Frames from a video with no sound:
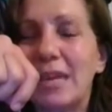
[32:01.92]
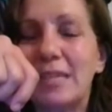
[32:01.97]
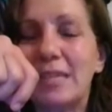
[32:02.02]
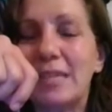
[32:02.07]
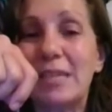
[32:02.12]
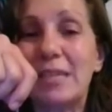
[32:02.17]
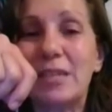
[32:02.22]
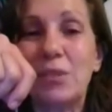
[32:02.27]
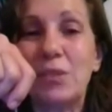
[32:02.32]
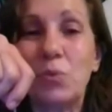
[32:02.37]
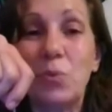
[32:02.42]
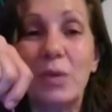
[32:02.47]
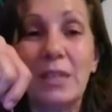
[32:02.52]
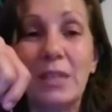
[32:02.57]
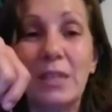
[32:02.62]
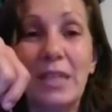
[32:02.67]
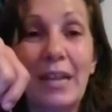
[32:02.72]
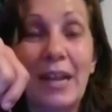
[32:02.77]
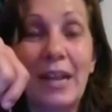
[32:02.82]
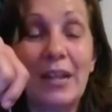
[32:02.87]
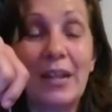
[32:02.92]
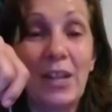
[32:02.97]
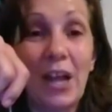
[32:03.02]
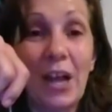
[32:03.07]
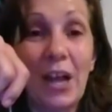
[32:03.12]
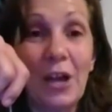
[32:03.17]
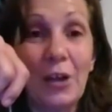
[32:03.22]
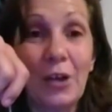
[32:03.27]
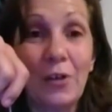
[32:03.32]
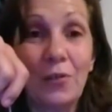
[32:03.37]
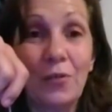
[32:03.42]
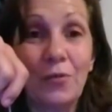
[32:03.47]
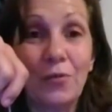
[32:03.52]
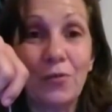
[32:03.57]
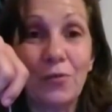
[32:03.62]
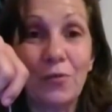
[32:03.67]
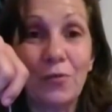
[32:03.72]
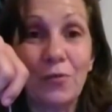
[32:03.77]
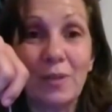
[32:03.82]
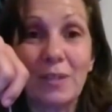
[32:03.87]
is this one that I love
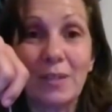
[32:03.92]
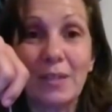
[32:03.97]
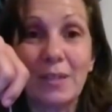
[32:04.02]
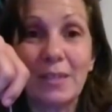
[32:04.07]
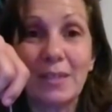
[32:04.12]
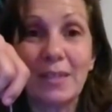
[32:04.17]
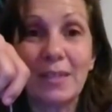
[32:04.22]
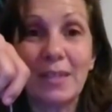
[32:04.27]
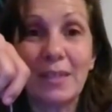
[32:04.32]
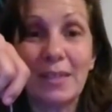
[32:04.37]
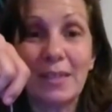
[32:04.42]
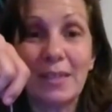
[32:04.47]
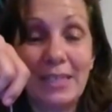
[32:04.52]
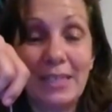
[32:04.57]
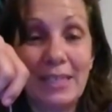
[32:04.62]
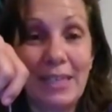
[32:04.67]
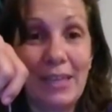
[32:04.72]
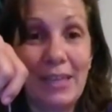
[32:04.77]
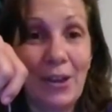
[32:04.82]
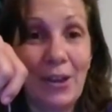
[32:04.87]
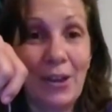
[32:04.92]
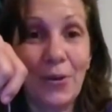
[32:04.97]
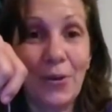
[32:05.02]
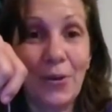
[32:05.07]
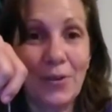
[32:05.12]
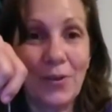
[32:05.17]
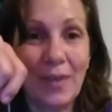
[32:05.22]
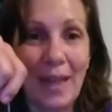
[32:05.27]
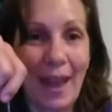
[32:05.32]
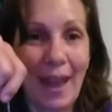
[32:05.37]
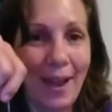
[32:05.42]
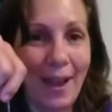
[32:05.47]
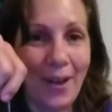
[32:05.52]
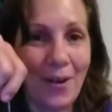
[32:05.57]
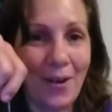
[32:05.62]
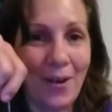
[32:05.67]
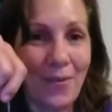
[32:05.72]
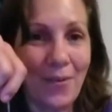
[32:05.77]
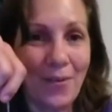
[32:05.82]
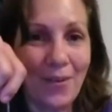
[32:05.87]
here
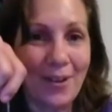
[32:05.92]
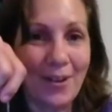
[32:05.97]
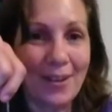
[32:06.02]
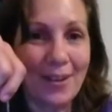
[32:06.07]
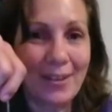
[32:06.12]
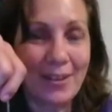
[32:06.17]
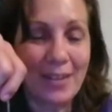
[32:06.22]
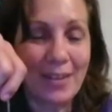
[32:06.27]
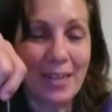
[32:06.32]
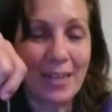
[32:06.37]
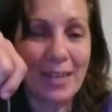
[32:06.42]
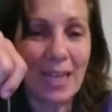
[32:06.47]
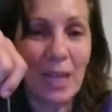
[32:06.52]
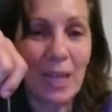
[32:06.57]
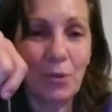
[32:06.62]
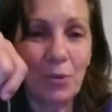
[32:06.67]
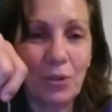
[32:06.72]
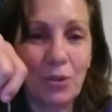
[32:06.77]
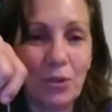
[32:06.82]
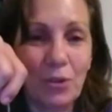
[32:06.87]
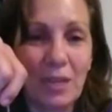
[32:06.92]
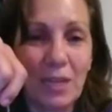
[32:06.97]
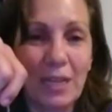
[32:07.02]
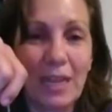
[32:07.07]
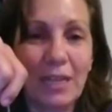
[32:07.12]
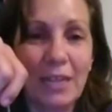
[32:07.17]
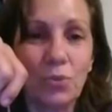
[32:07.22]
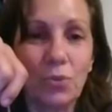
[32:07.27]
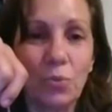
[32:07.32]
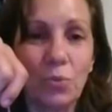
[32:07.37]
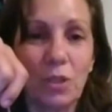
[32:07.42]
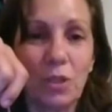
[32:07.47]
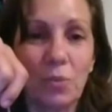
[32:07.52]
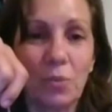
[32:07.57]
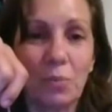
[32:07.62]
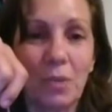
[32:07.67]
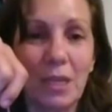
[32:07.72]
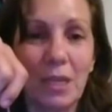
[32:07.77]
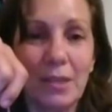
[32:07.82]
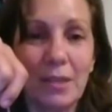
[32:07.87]
now able to connect
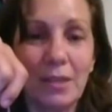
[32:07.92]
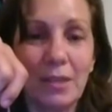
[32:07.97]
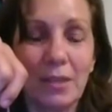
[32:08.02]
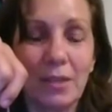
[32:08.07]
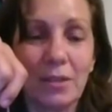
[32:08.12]
with me?